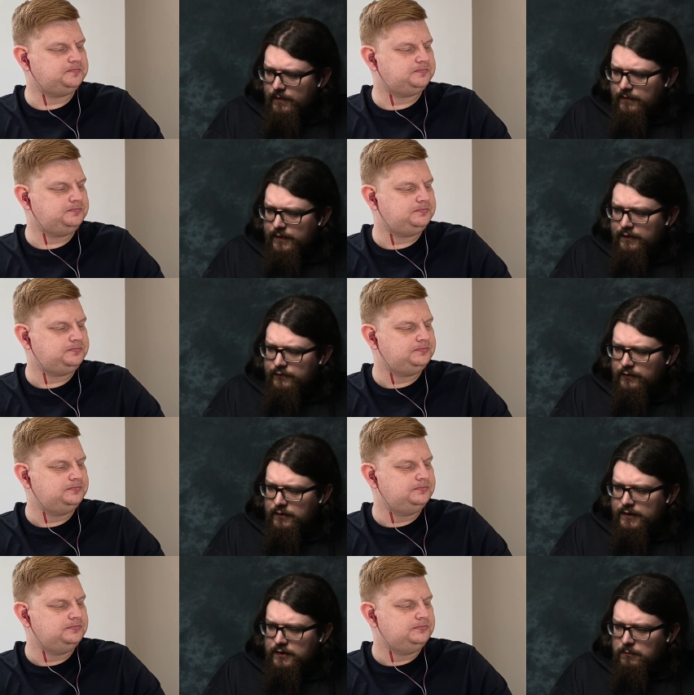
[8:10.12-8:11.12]
Speaker 1: think it's a
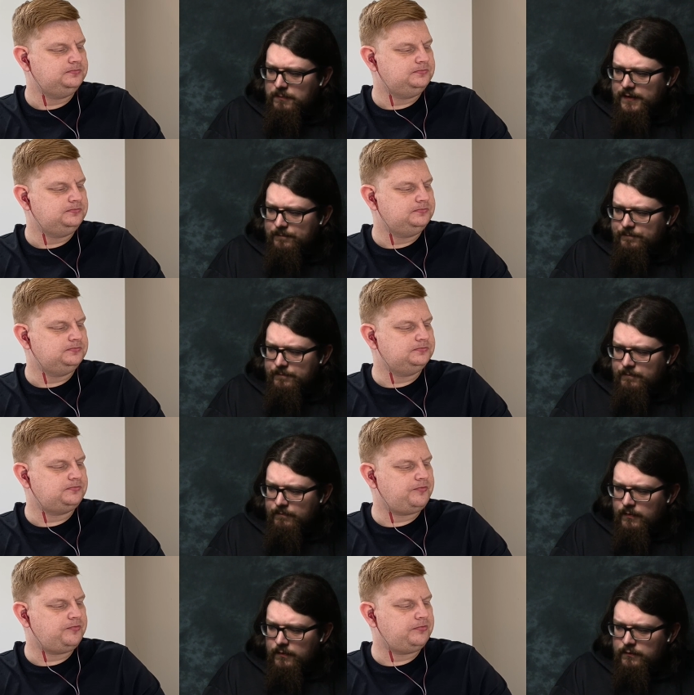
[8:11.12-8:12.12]
little bit
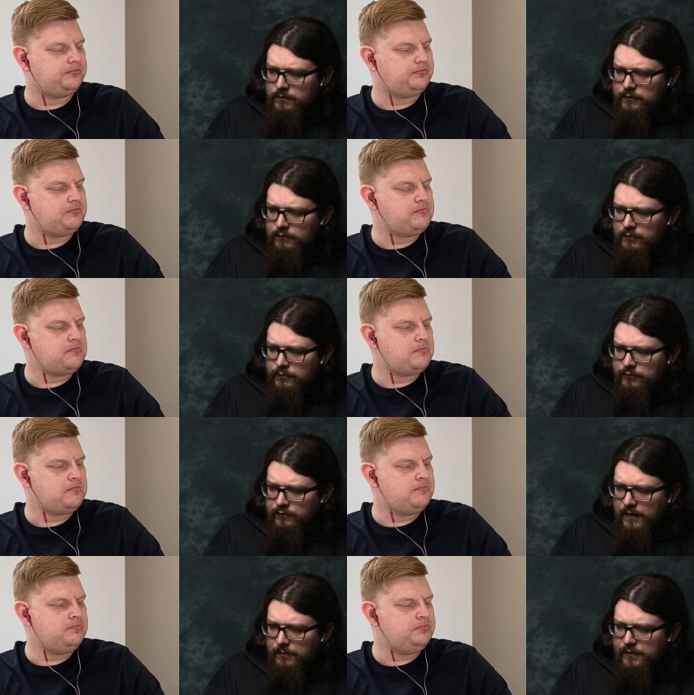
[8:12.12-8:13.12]
too
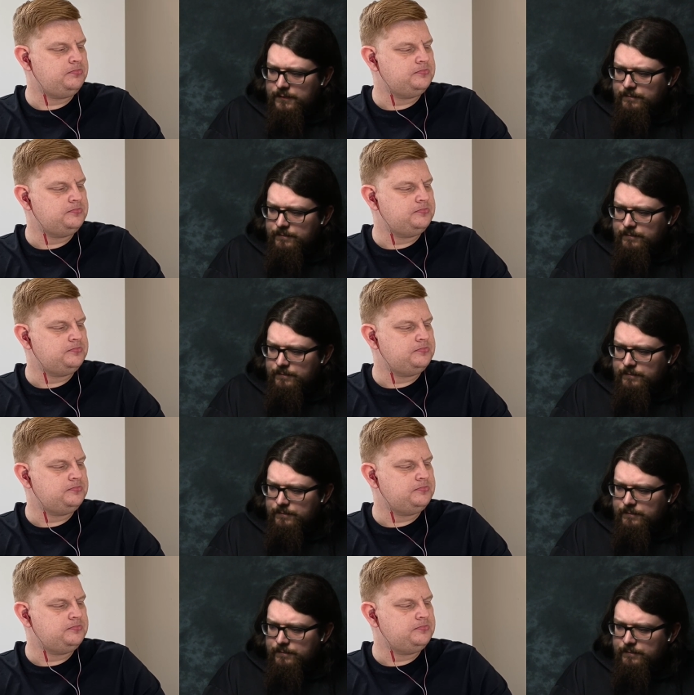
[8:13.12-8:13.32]
sour.